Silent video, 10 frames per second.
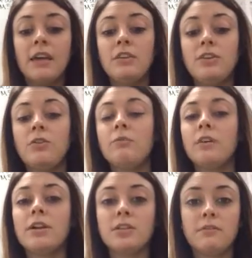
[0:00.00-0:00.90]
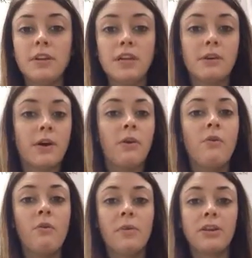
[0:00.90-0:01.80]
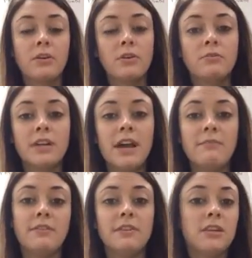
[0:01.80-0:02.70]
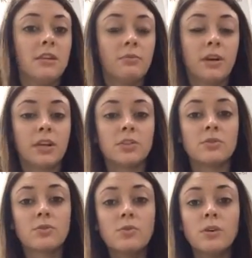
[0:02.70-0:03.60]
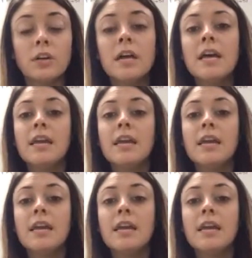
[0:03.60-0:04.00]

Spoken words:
and then you can watch the video at home on your own time if it didn't work in school.